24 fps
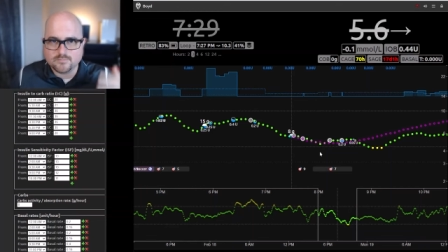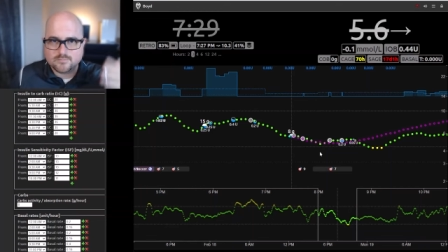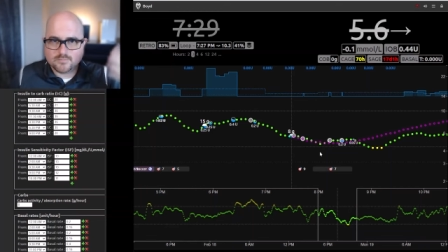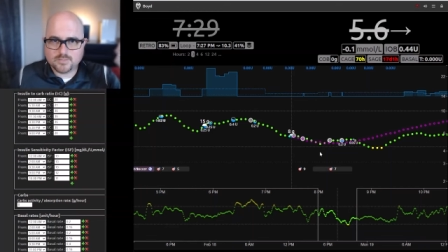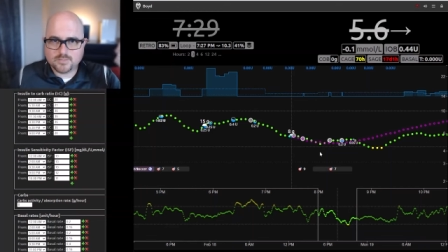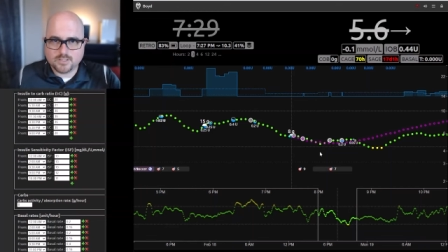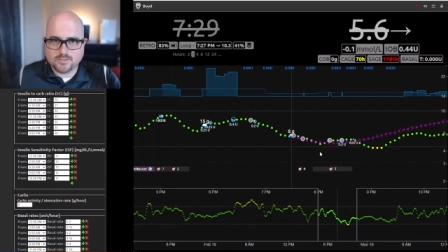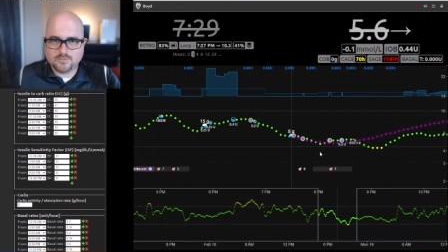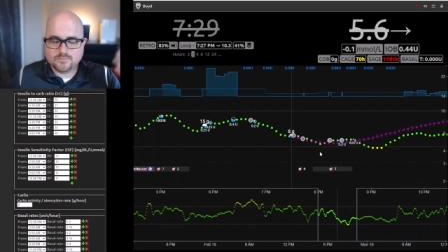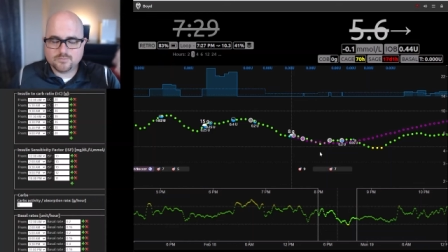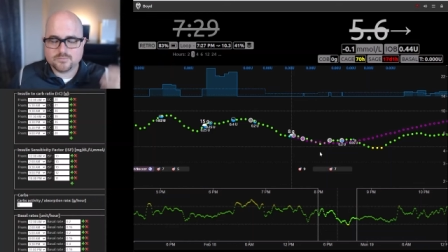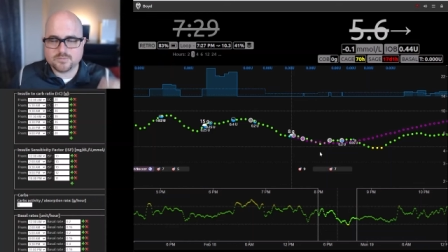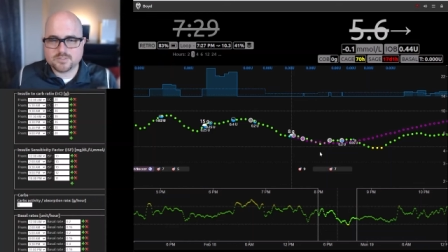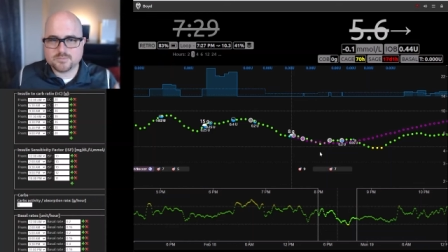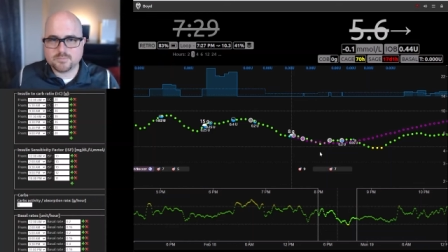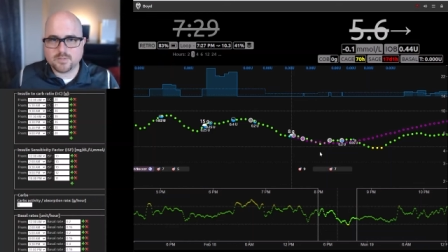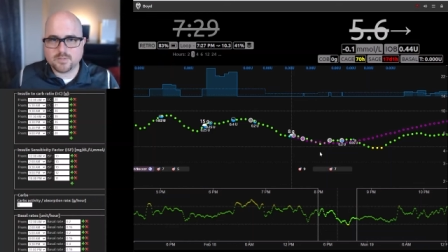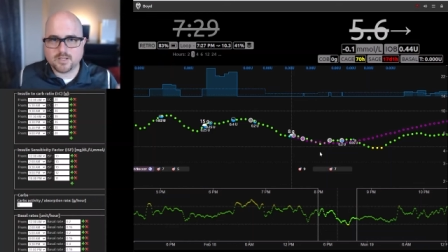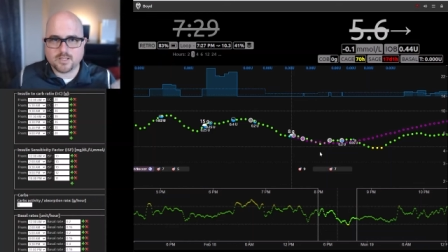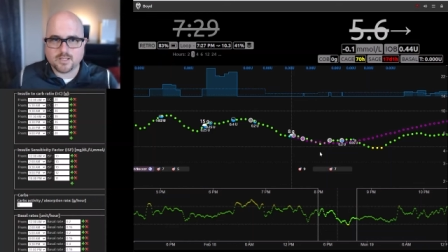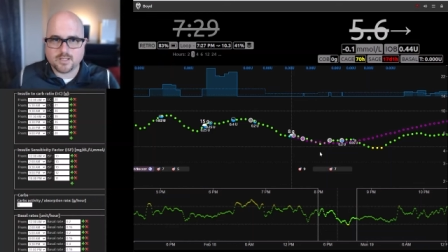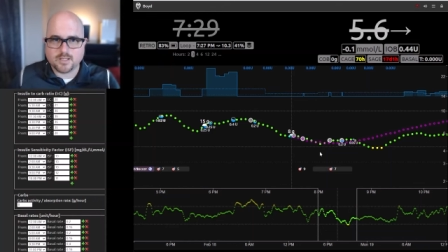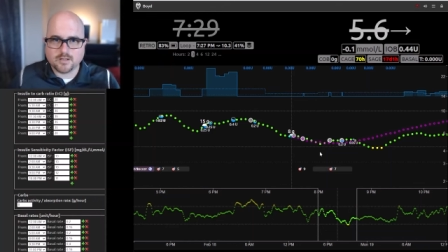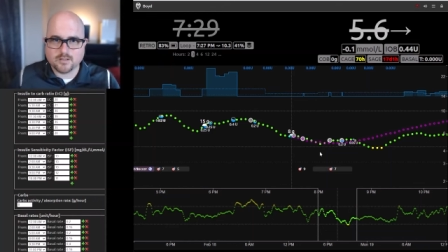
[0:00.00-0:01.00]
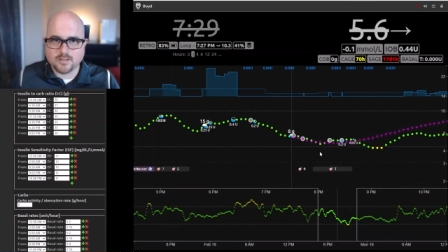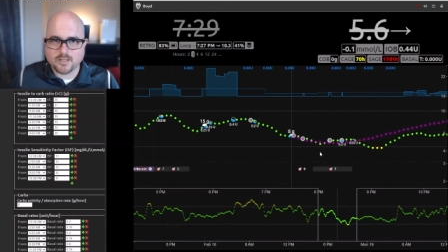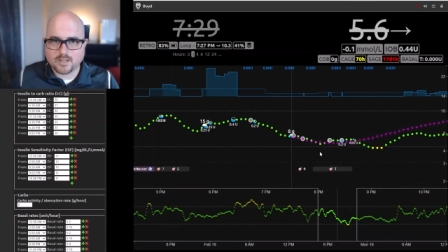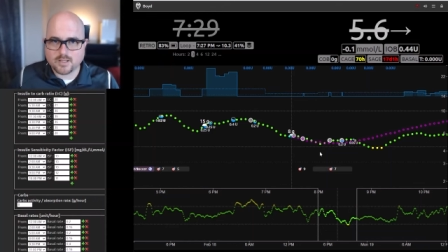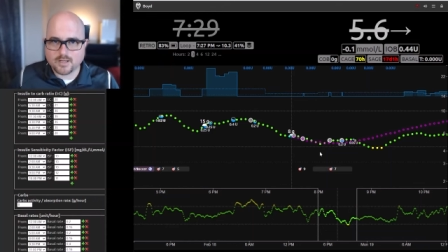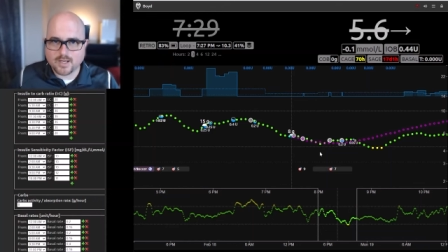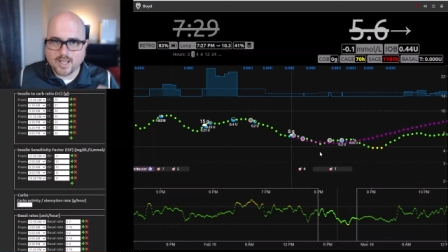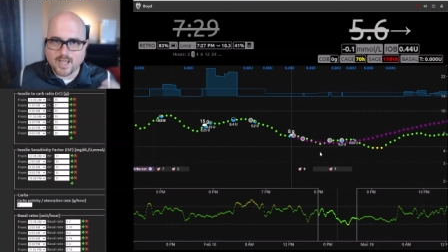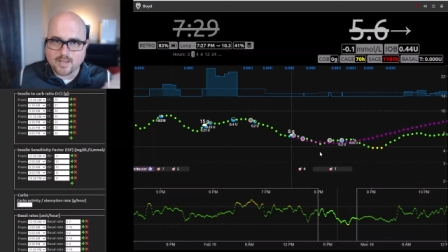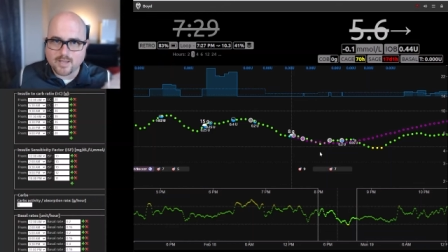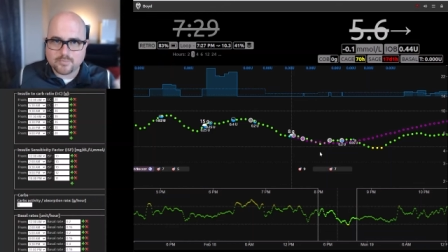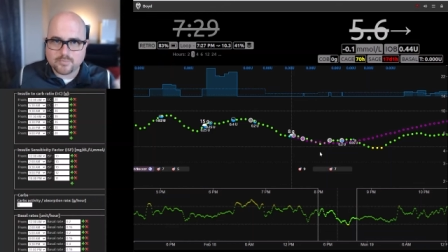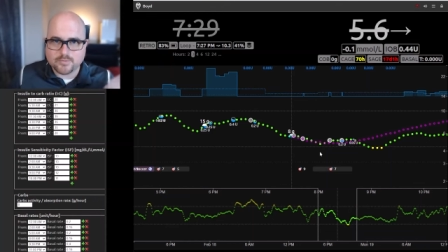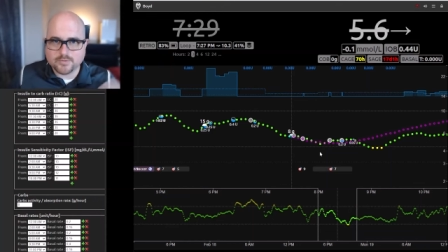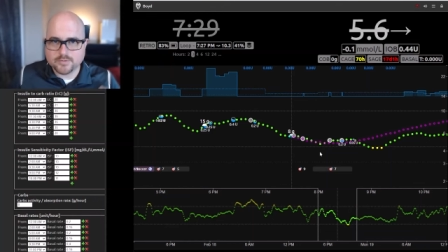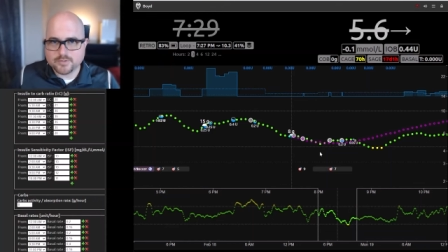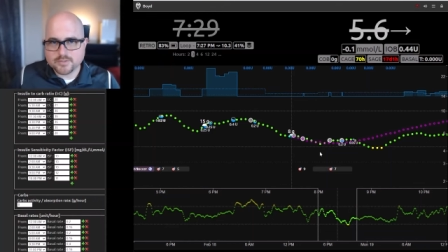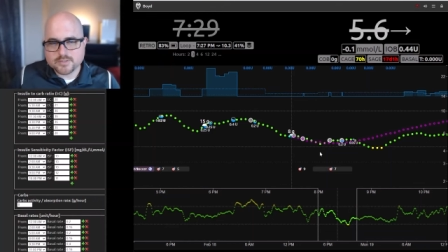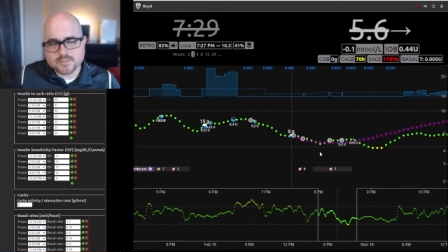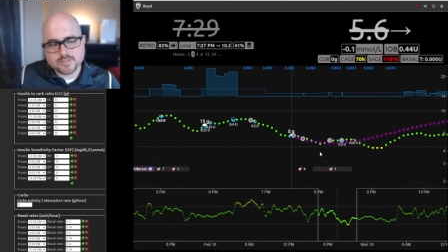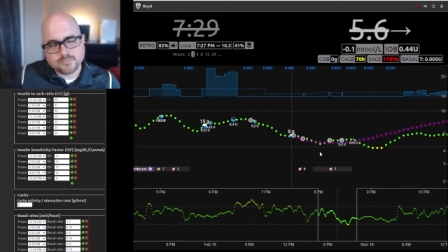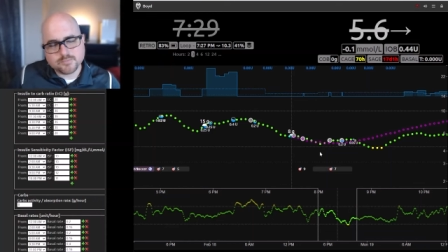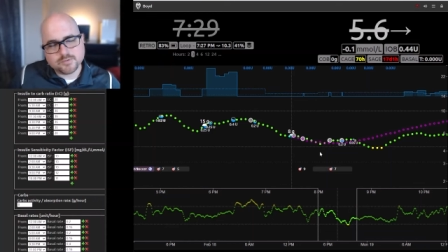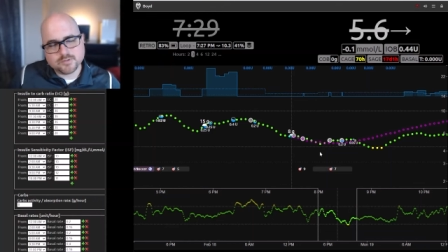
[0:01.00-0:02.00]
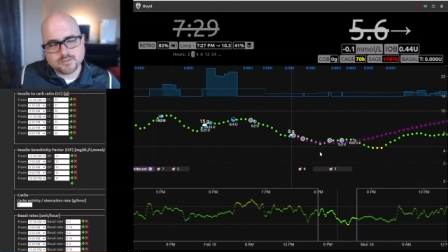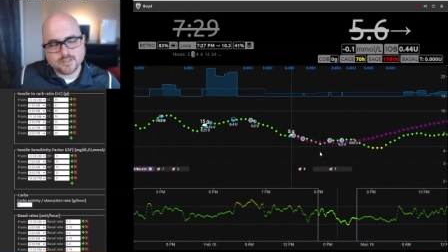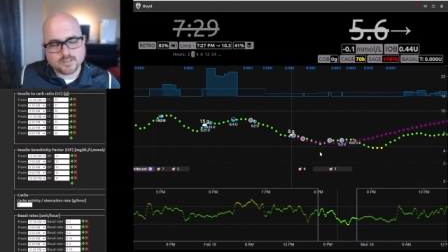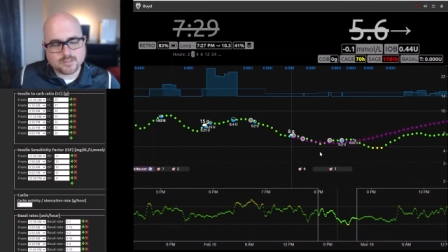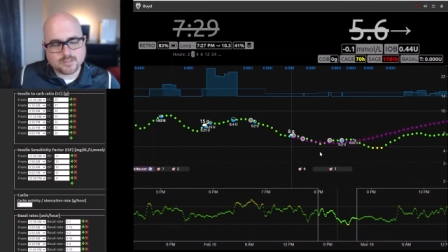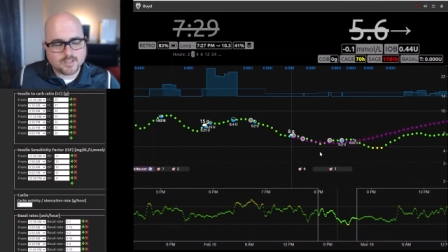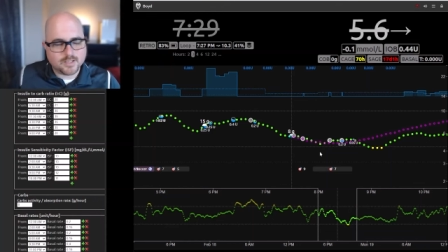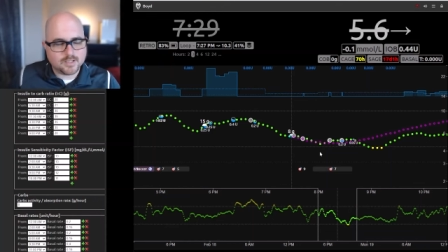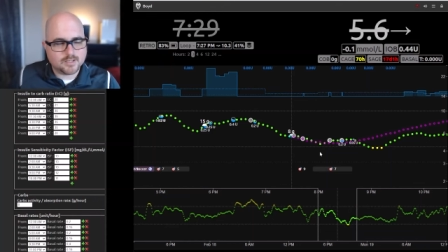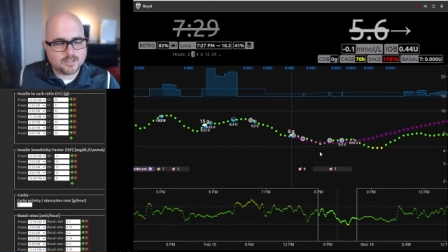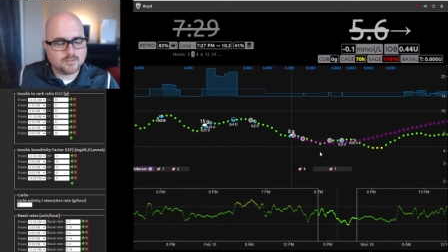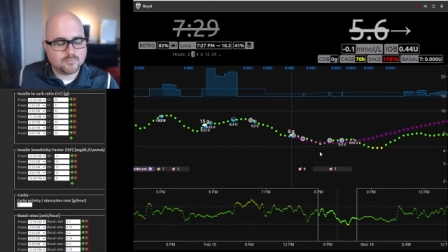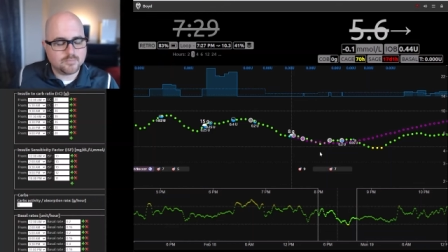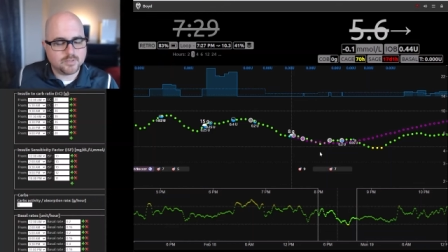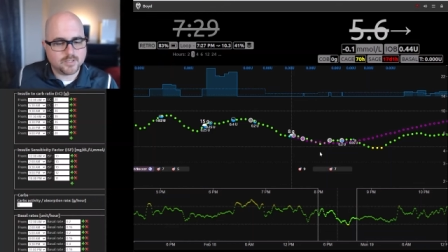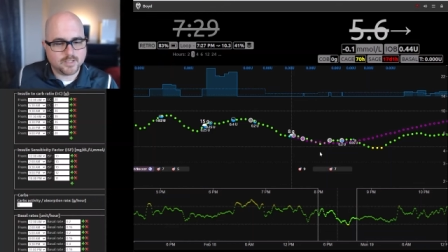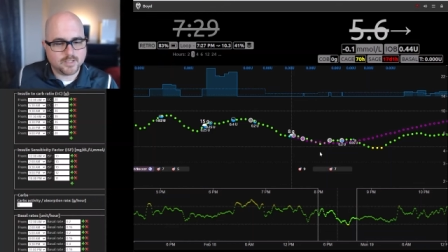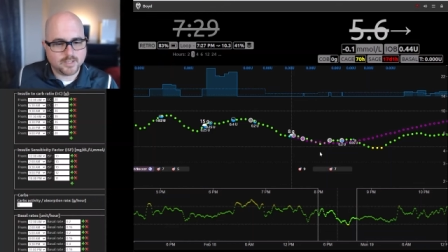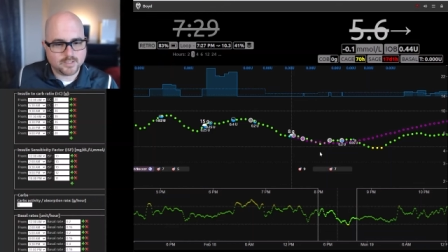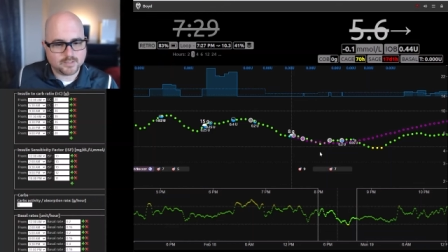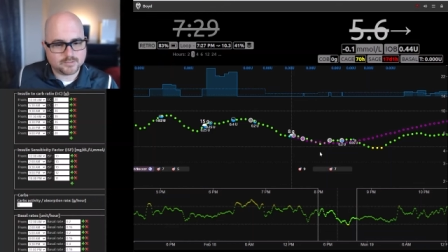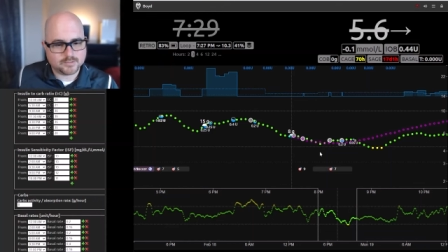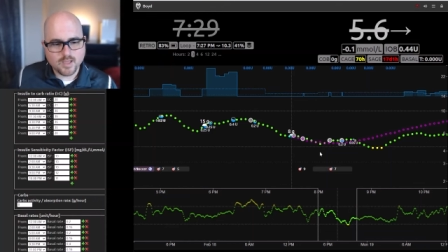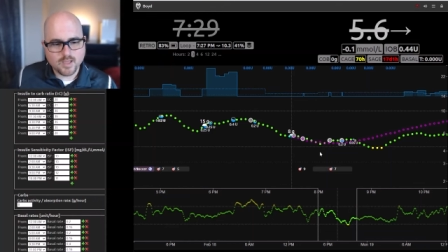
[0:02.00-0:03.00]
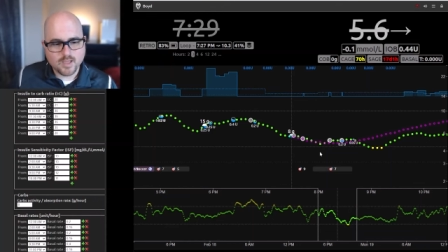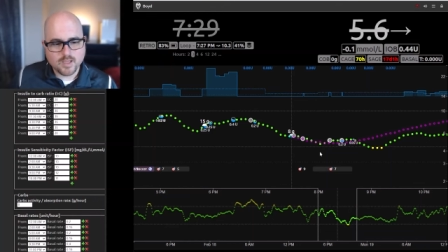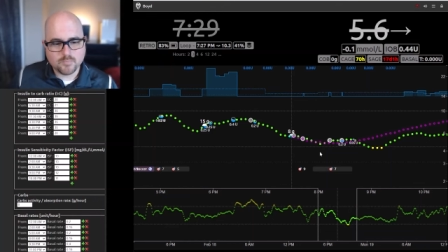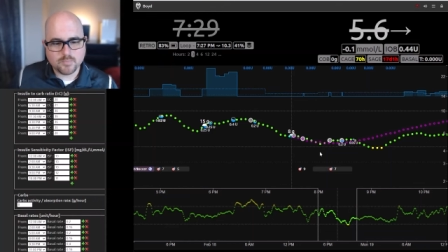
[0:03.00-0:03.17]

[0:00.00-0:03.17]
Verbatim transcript: you know spiky or like an apple or something like that, a banana.